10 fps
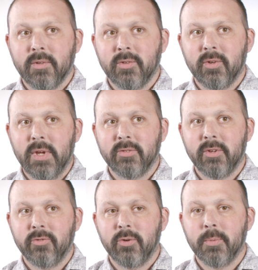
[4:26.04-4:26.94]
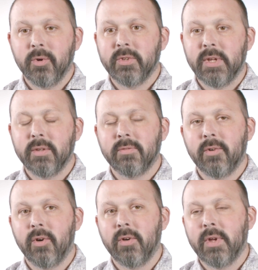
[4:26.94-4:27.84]
So yeah, surgery were booked in
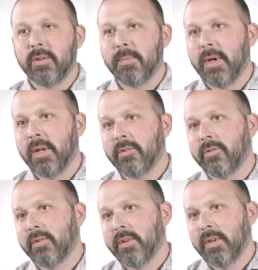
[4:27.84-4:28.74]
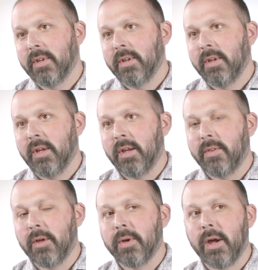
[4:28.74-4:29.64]
for end of March,
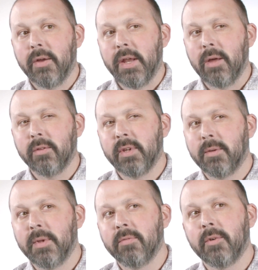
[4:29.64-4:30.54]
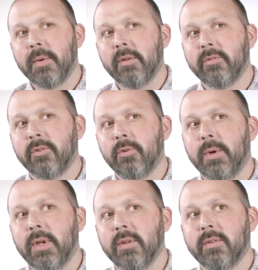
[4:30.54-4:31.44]
and that was carried out. They said it'd been for about 2
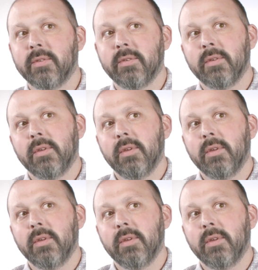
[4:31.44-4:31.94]
weeks.